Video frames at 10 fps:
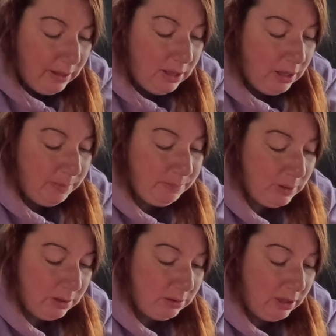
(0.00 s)

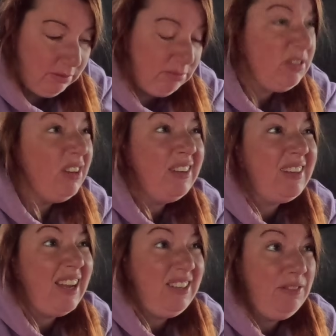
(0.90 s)
and
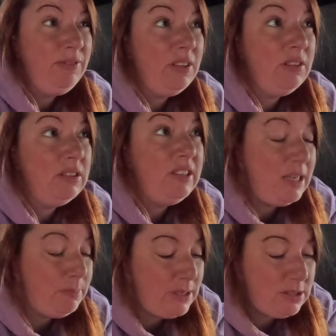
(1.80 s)
kind of
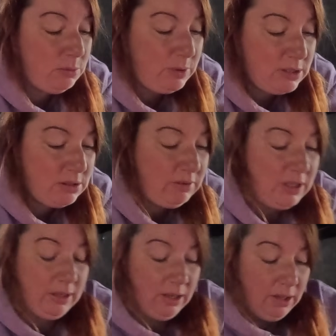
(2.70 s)
demist the windscreen,